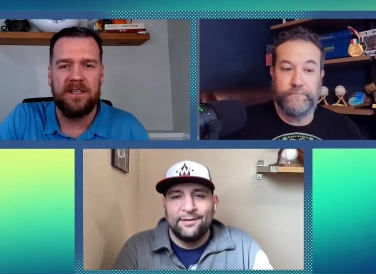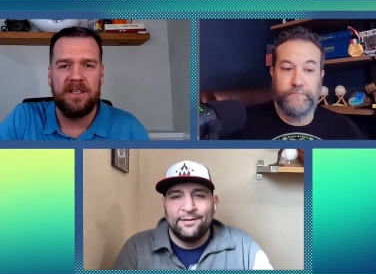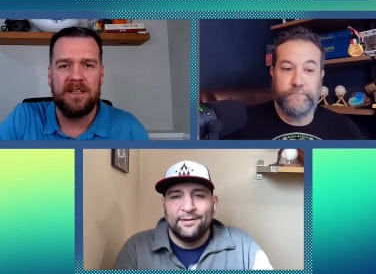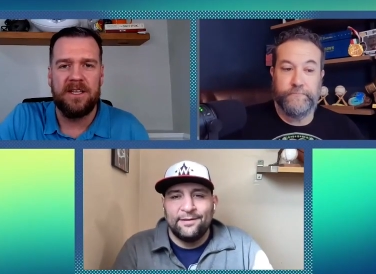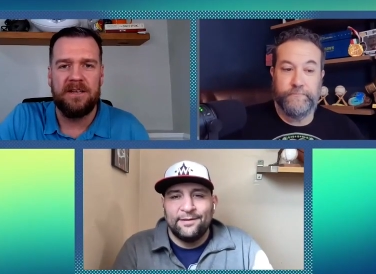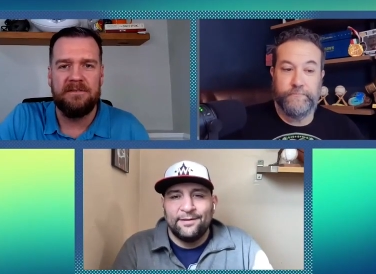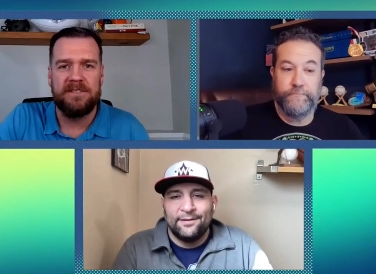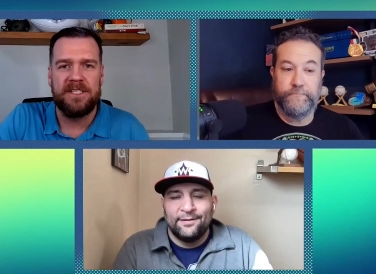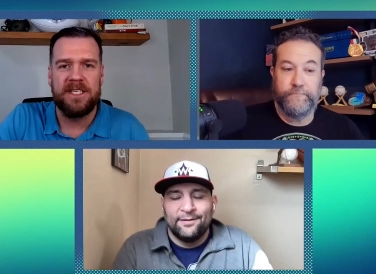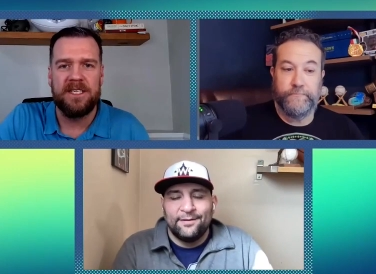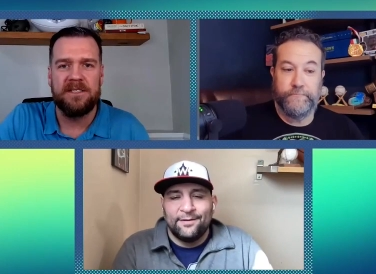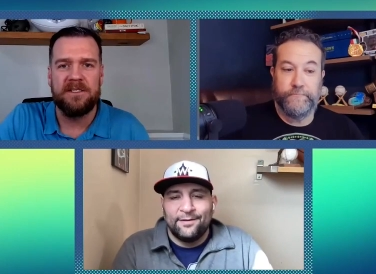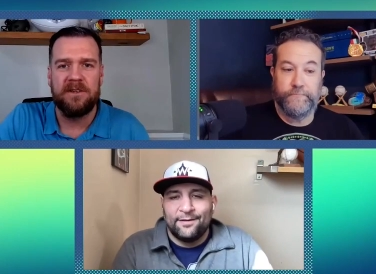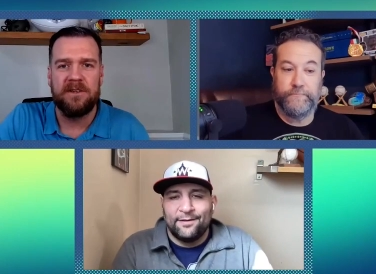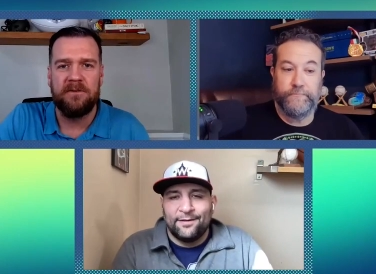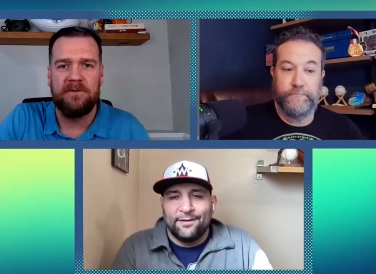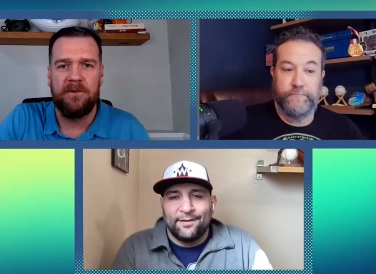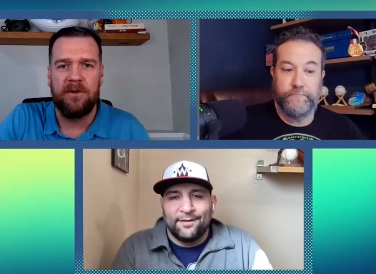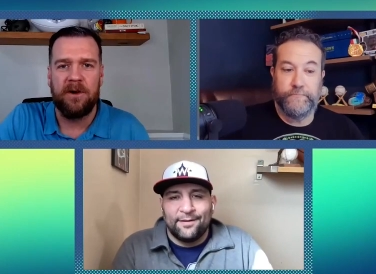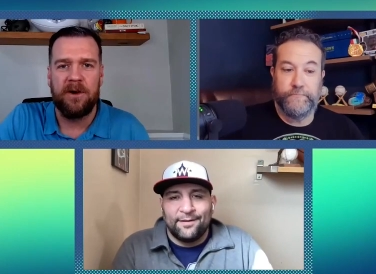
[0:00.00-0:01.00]
Speaker 1: that they've seen
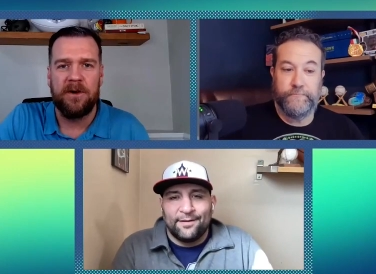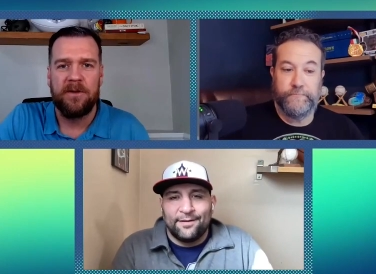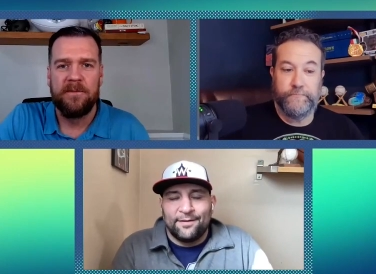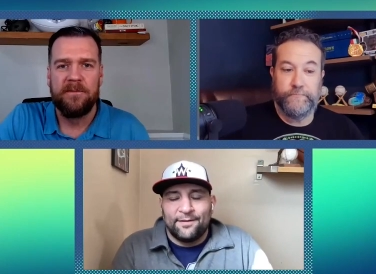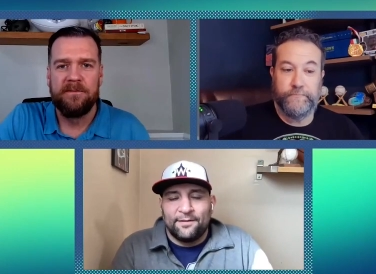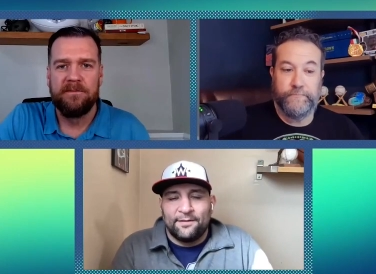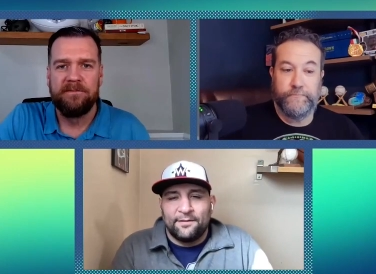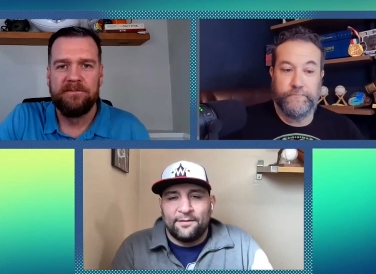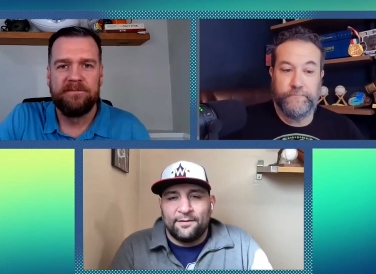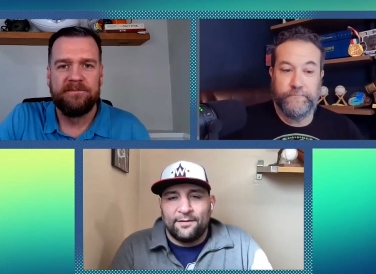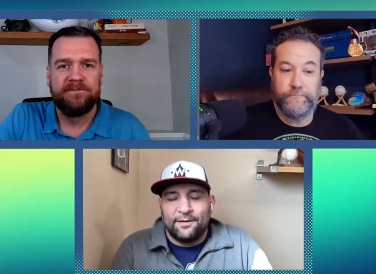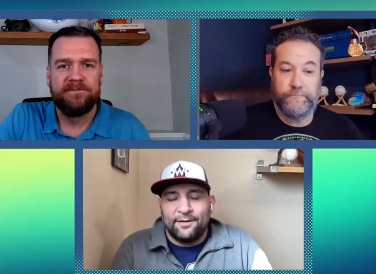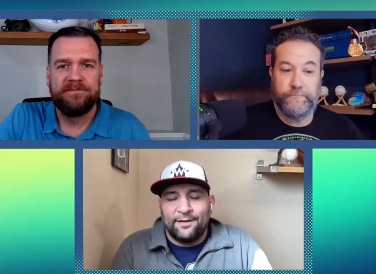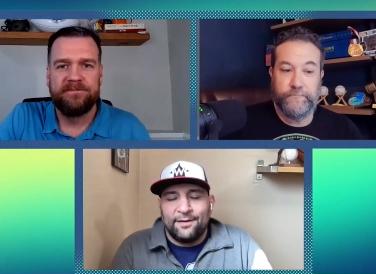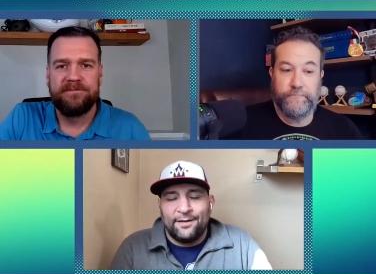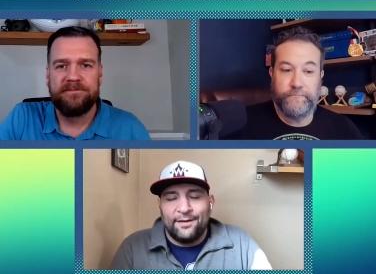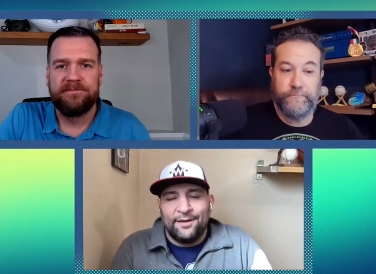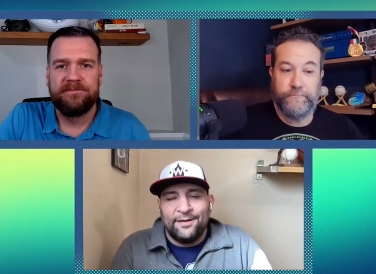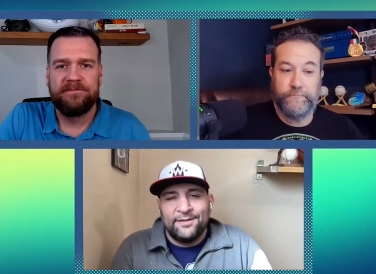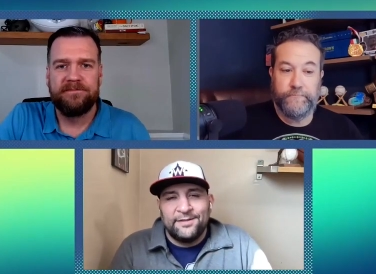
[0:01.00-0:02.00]
so far?
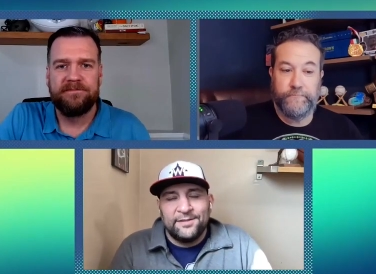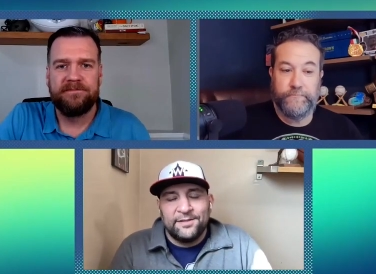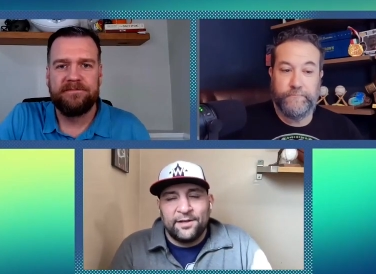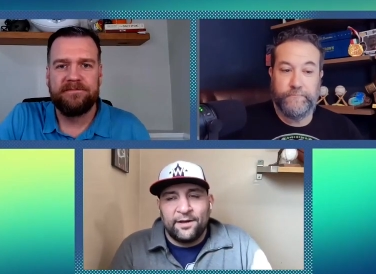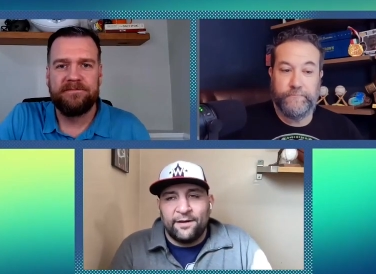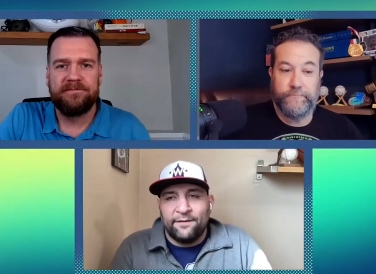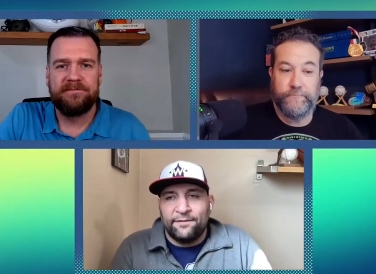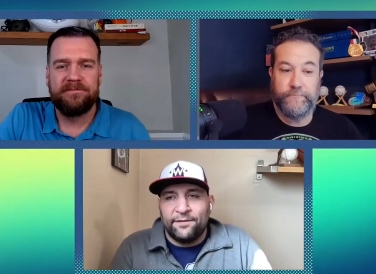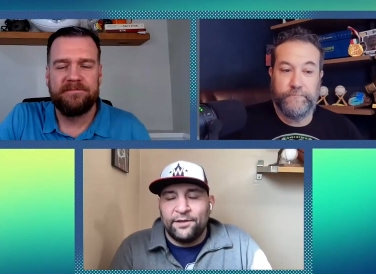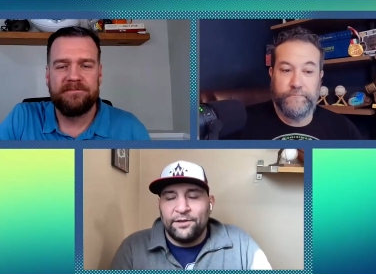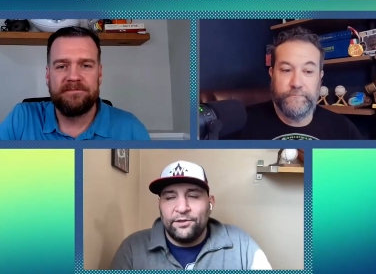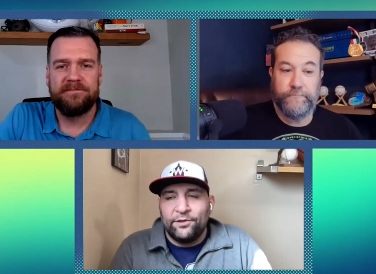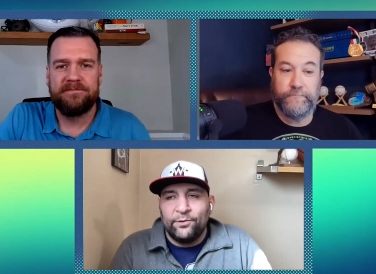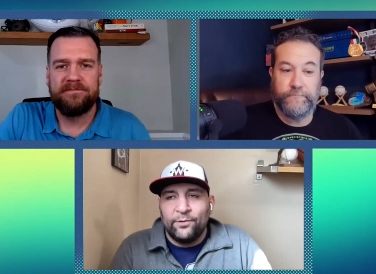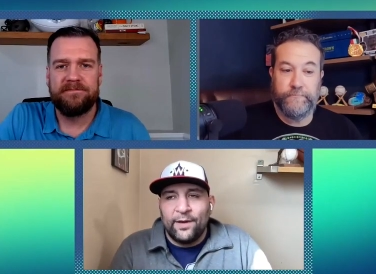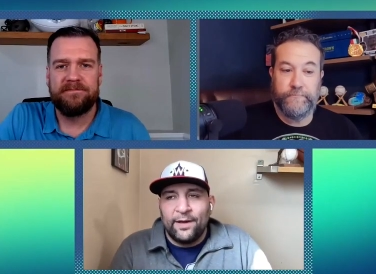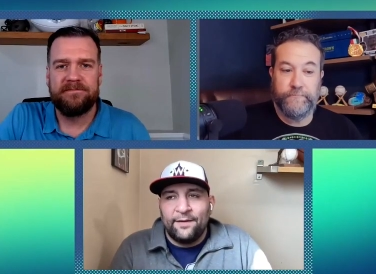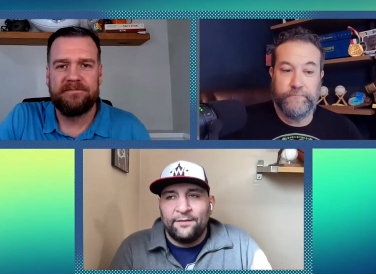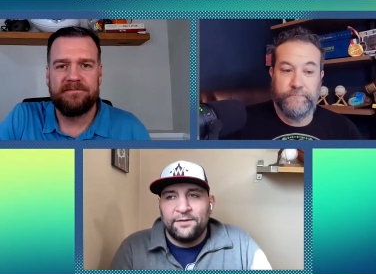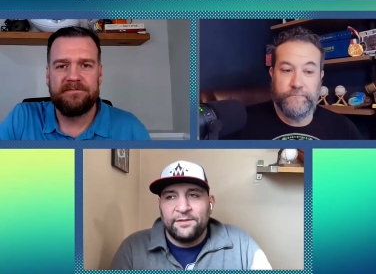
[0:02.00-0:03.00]
Speaker 2: It's tough. They
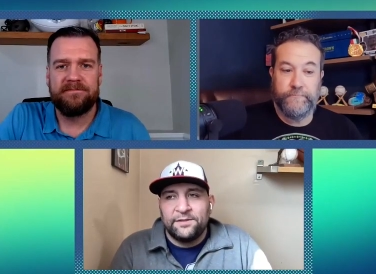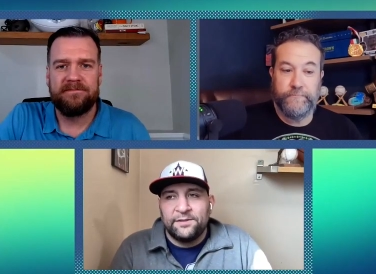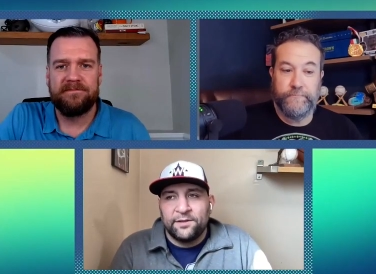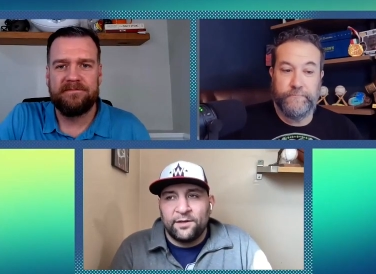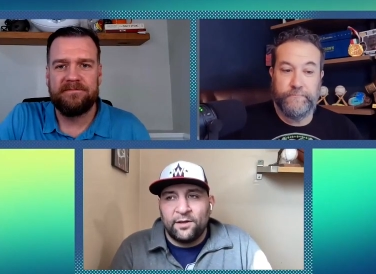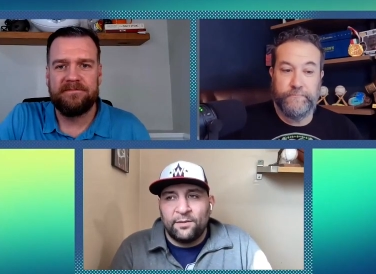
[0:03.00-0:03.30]
do have